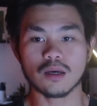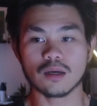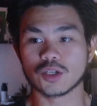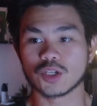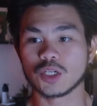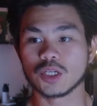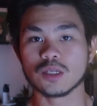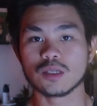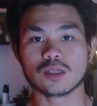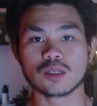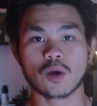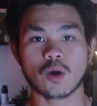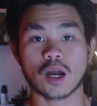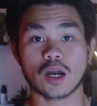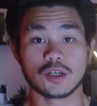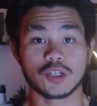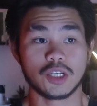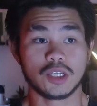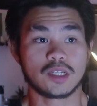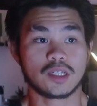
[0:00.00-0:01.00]

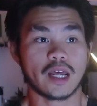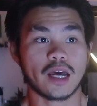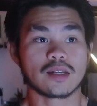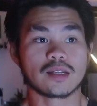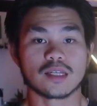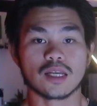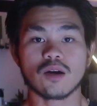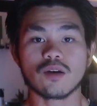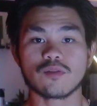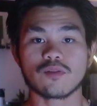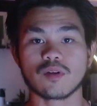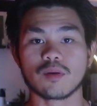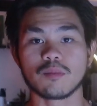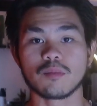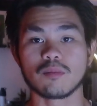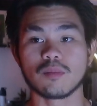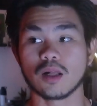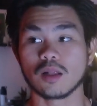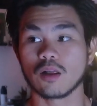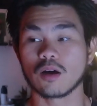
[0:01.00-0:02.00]
she stands out
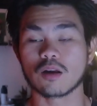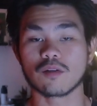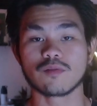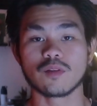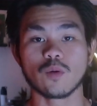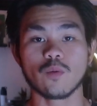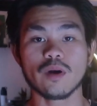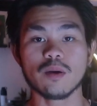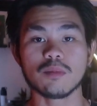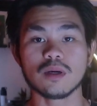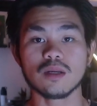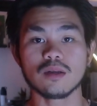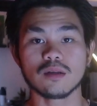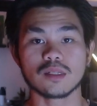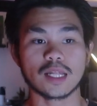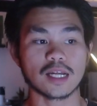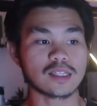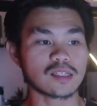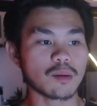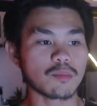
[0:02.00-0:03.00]
from a lot of the women.
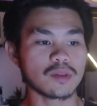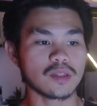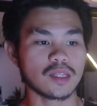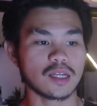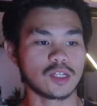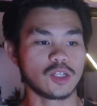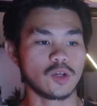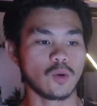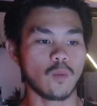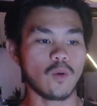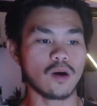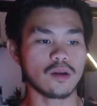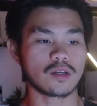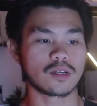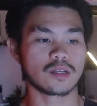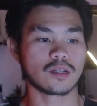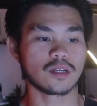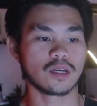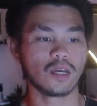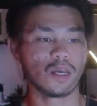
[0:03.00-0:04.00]
That's something that she
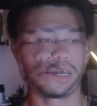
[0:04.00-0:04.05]
wants.